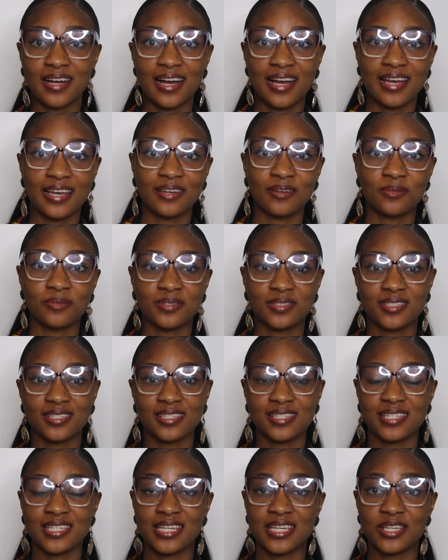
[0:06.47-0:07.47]
I want to
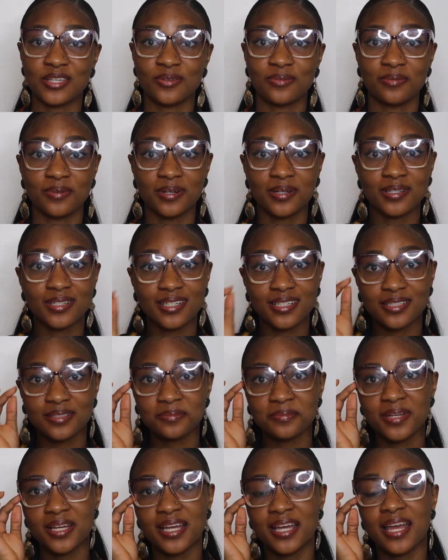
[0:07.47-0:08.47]
say you're
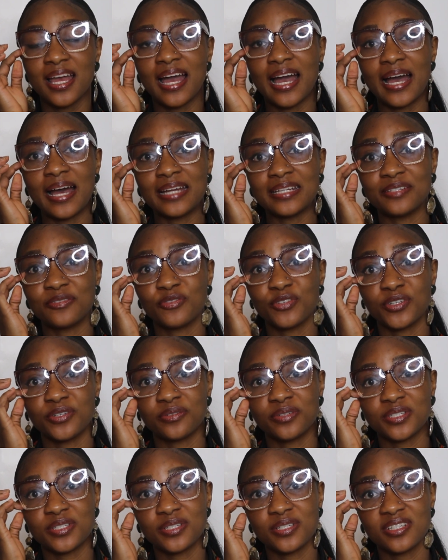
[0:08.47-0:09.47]
welcome, and if you're a
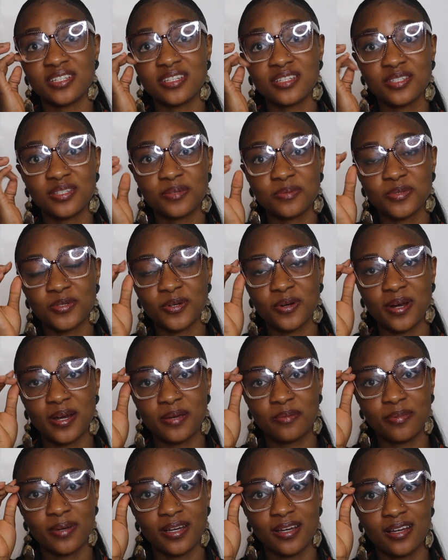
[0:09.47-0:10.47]
returning
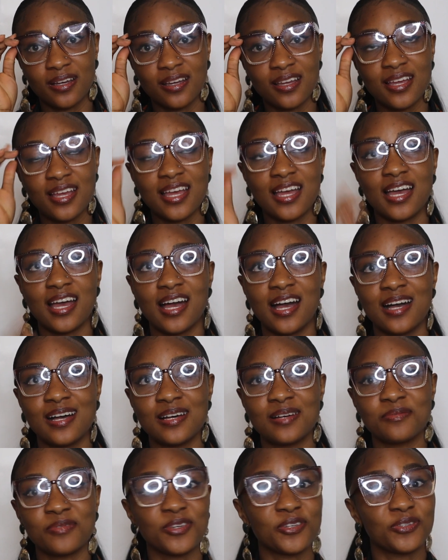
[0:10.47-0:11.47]
subscriber,
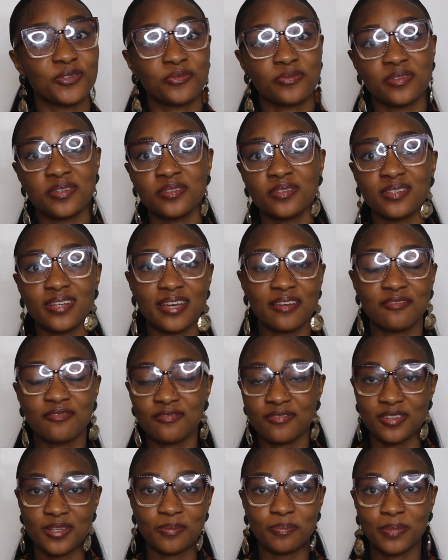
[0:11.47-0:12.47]
you're the real
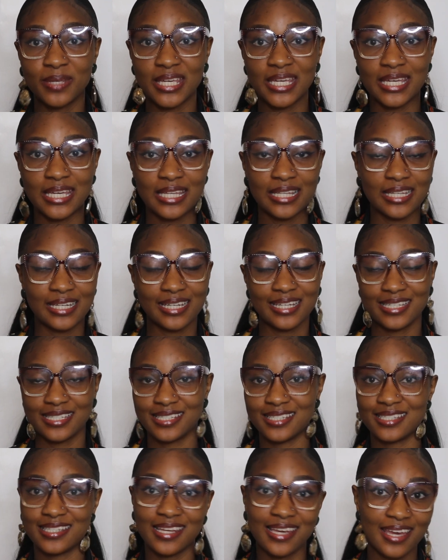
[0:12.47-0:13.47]
MVP, like I
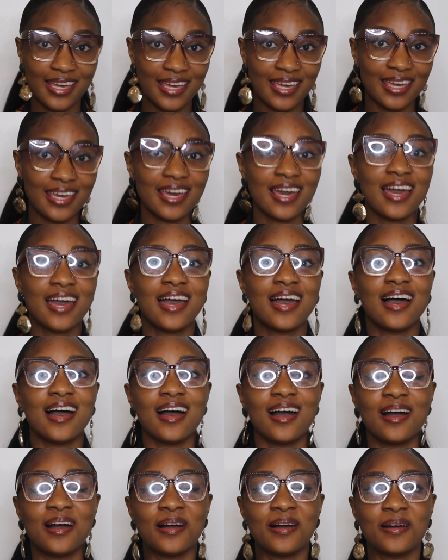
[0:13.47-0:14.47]
say.
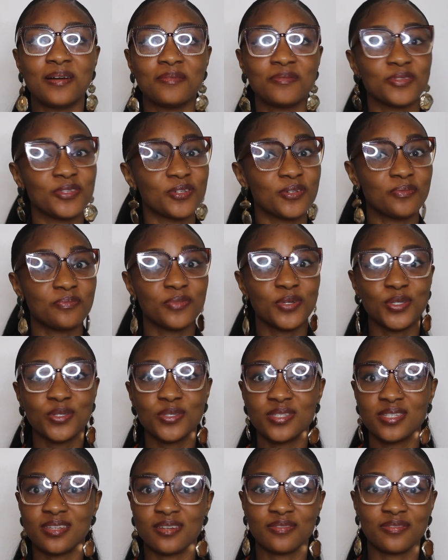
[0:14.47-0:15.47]
You're
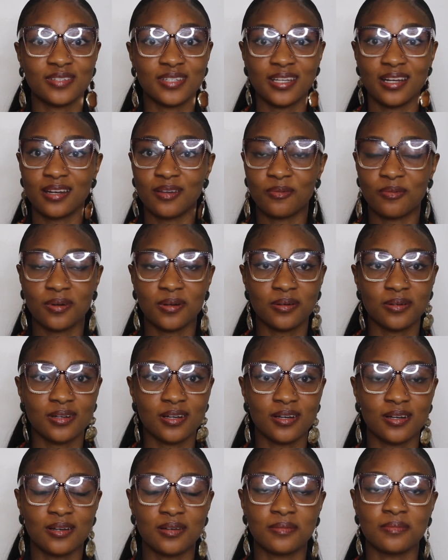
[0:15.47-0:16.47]
most definitely
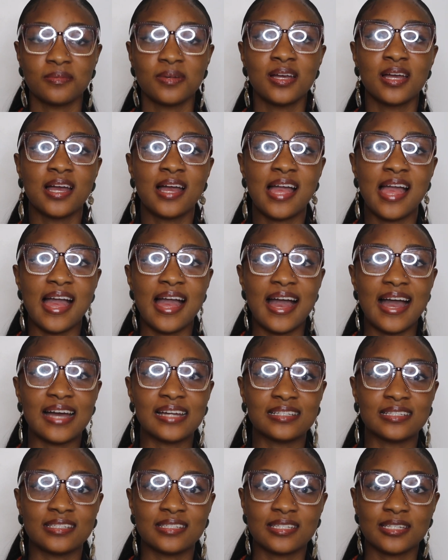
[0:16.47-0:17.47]
welcome.
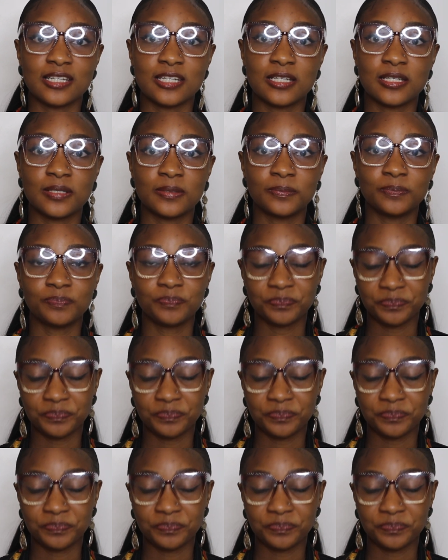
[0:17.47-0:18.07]
And